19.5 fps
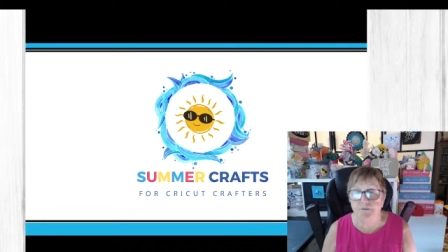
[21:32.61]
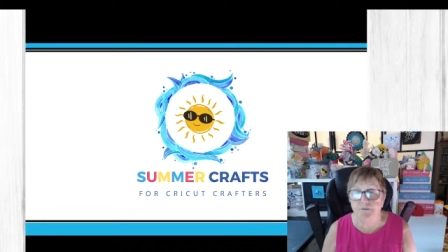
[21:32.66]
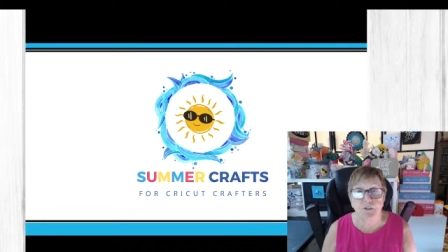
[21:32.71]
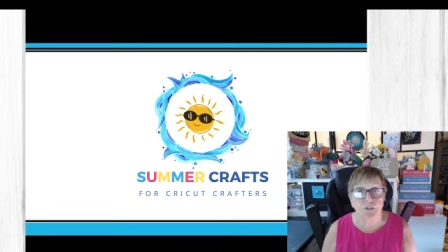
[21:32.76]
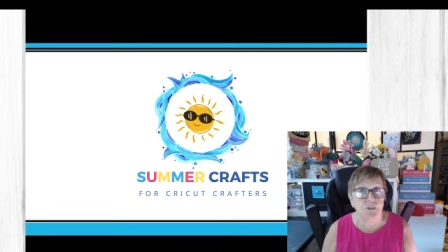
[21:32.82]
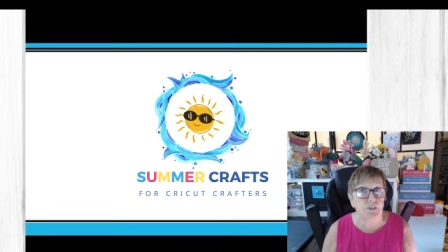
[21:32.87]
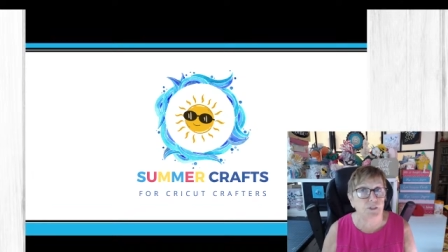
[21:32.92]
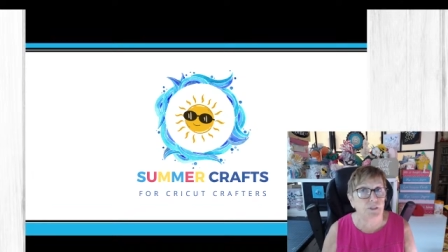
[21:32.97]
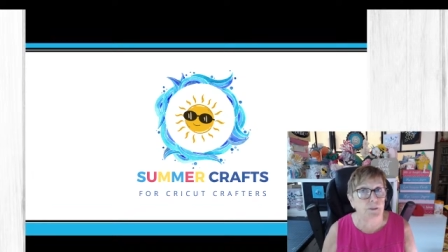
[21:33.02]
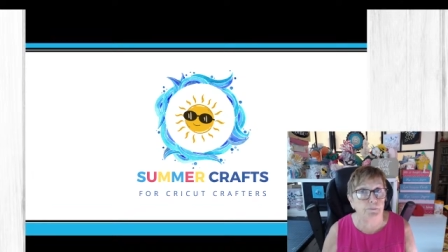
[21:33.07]
this
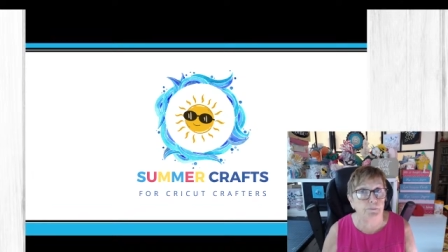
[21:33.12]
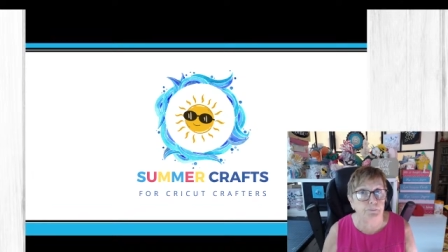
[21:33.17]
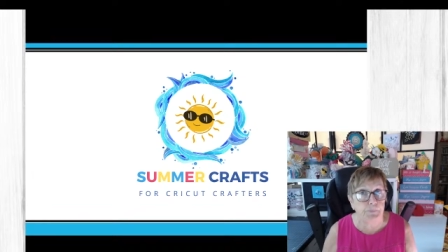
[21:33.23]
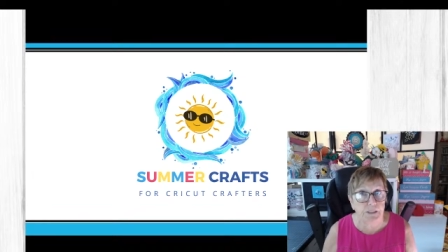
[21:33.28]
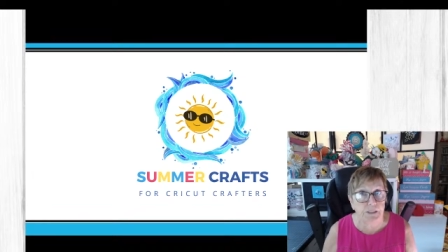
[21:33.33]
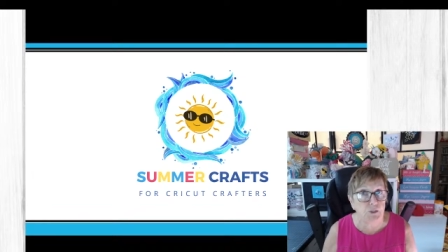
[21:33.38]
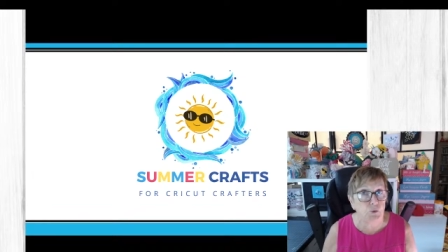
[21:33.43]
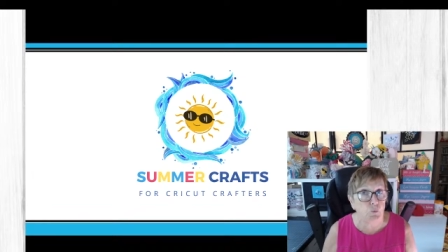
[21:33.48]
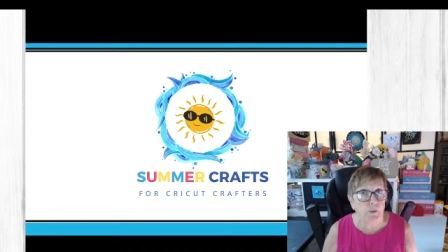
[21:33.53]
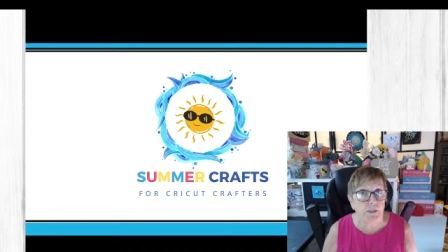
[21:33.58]
is the
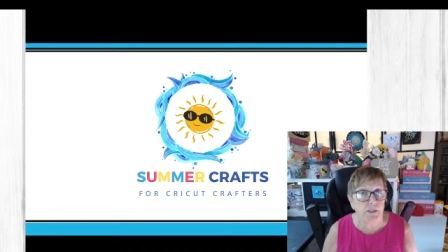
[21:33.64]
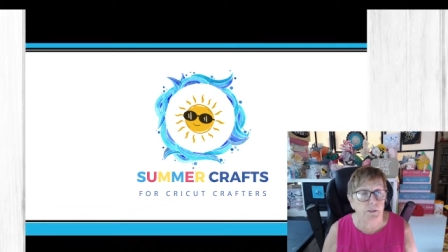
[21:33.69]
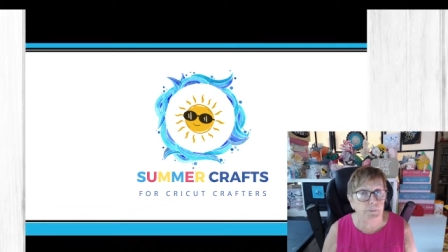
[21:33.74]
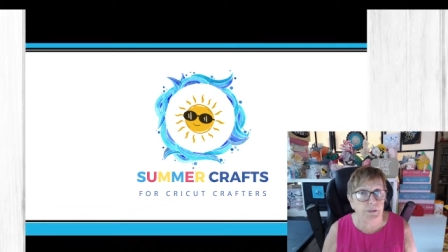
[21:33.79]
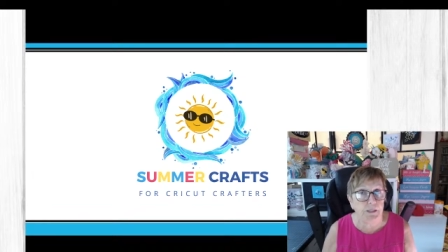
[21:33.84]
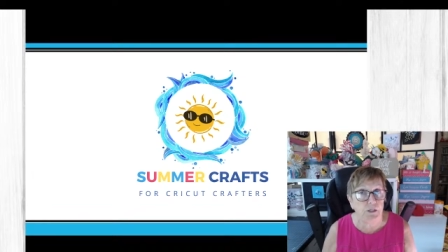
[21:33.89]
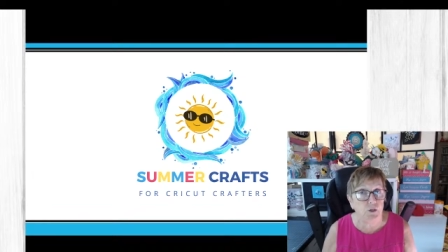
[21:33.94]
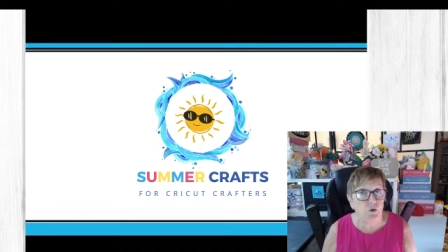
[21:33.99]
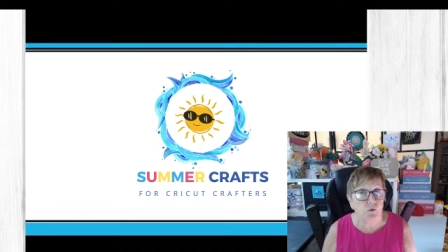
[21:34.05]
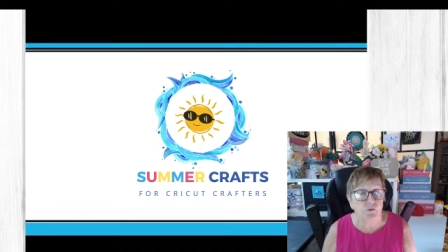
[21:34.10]
best way to be
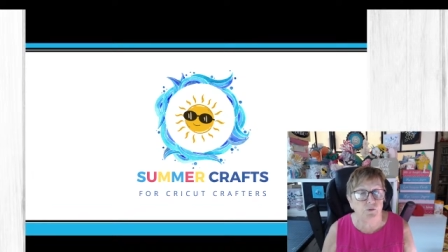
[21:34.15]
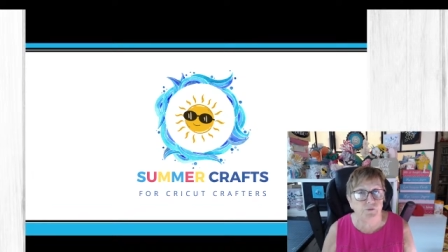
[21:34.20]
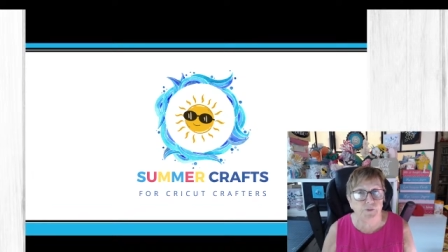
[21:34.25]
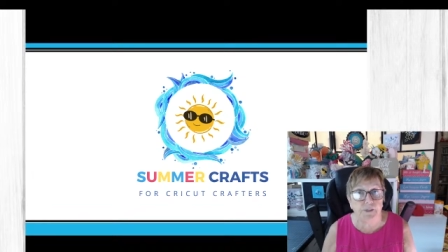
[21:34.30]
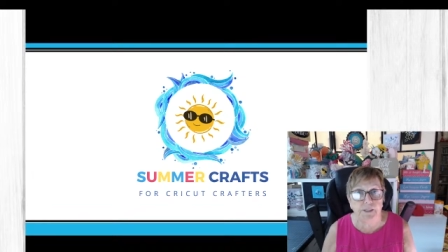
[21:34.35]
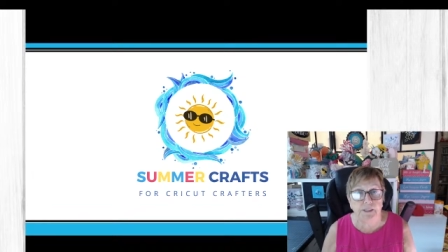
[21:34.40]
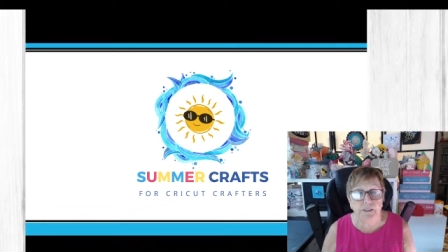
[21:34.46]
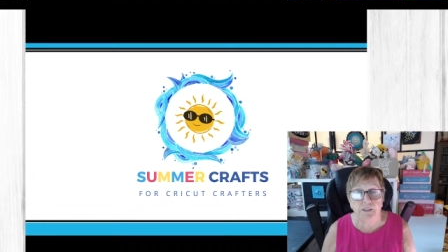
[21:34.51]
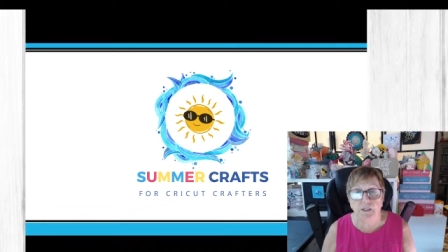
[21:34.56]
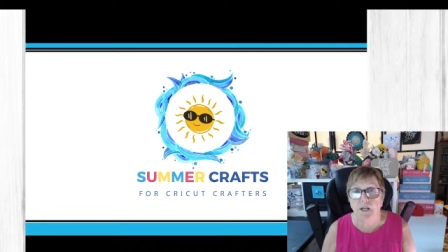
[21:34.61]

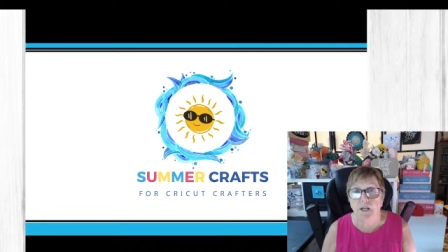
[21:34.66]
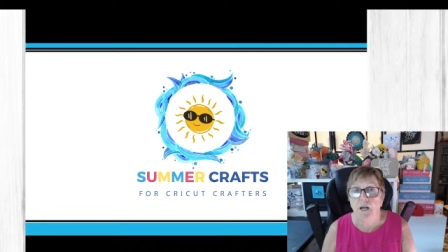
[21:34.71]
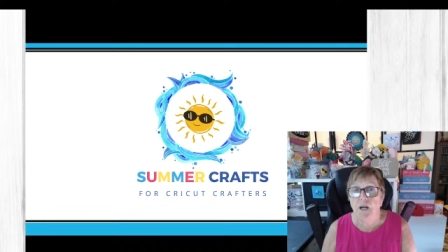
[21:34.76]
notified.